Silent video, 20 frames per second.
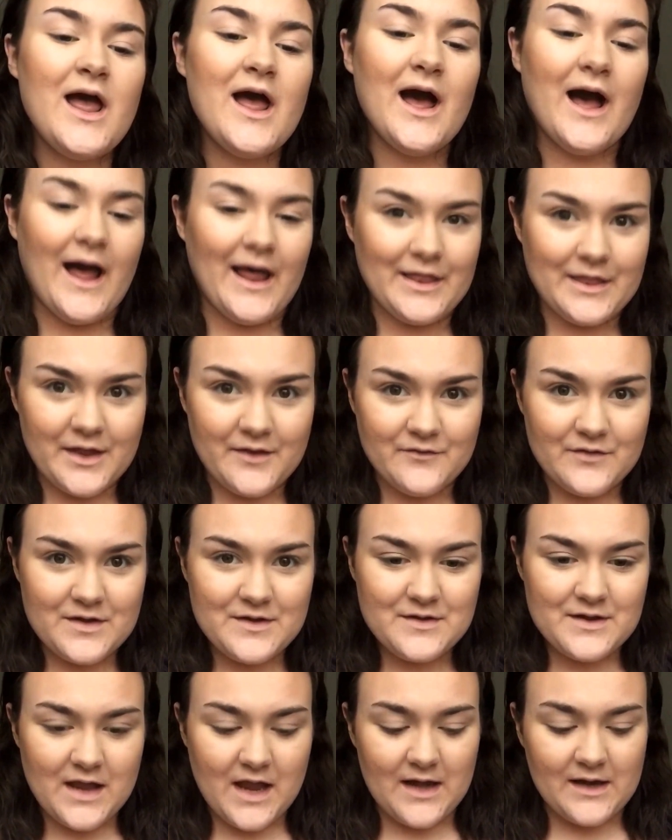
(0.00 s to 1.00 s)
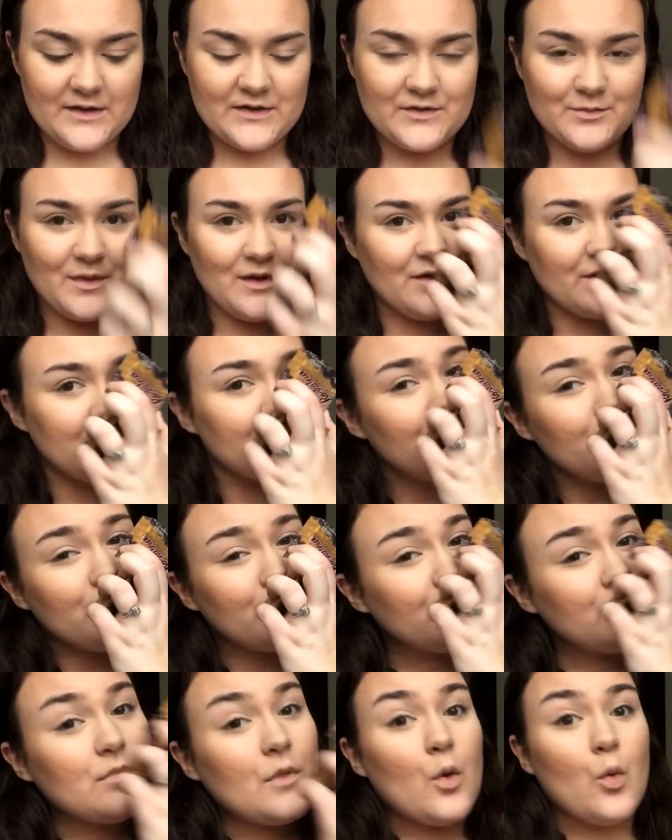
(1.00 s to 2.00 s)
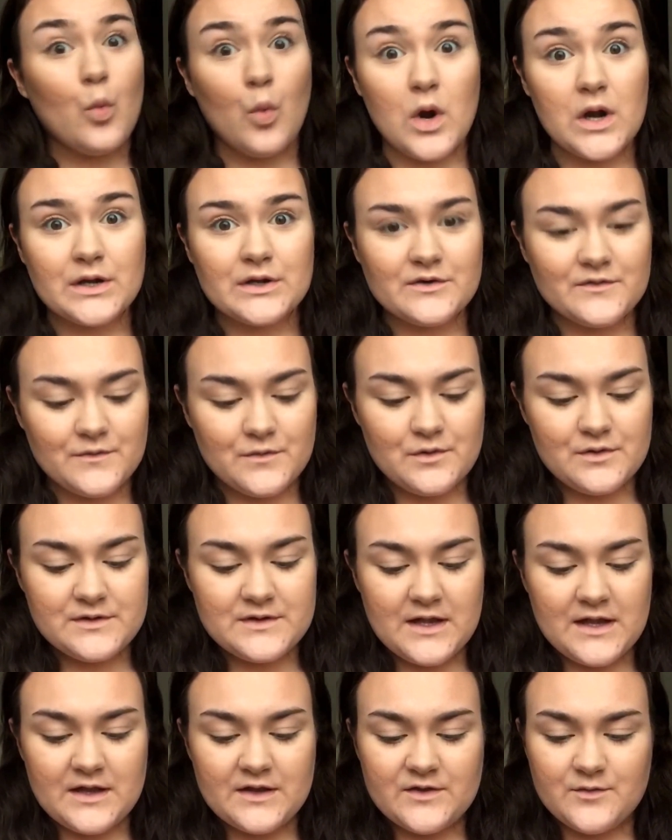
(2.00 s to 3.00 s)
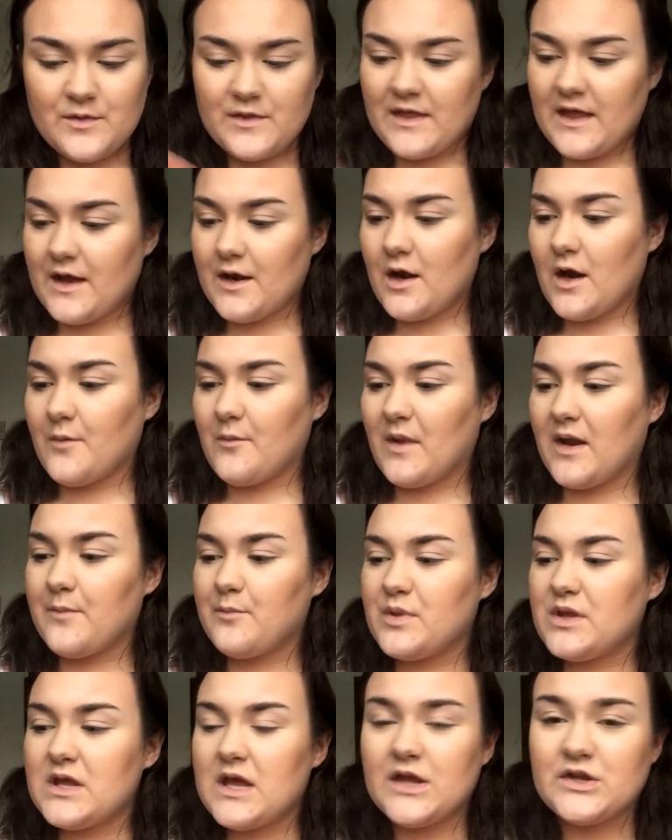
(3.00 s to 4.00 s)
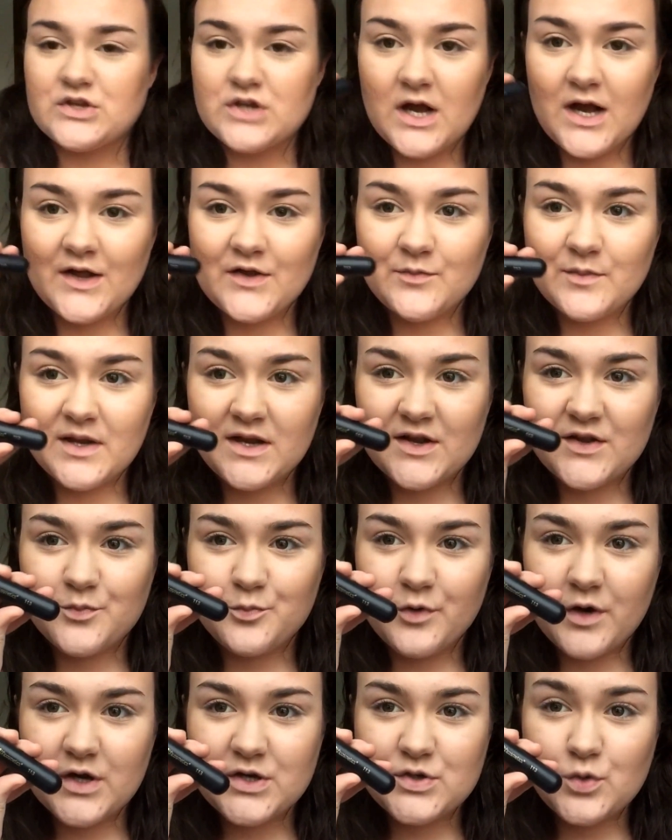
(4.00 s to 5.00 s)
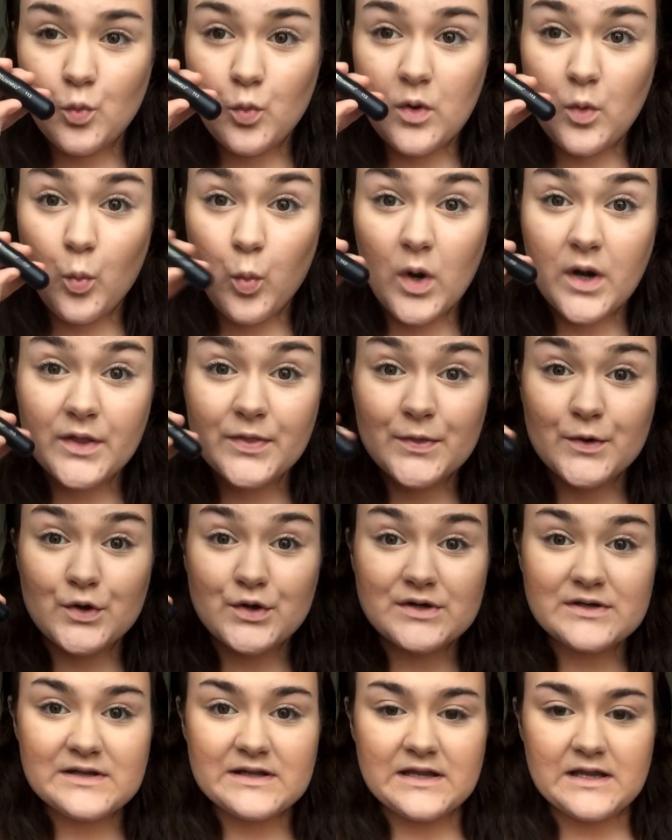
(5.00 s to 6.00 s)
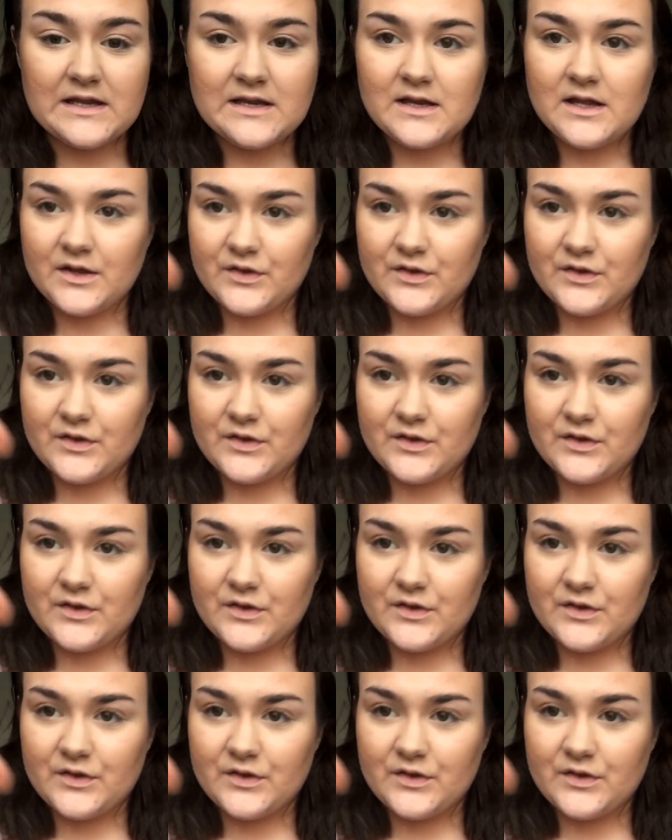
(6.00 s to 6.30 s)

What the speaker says: I love it, and it smells wonderful. Take some of that on my BH Cosmetics brush 113.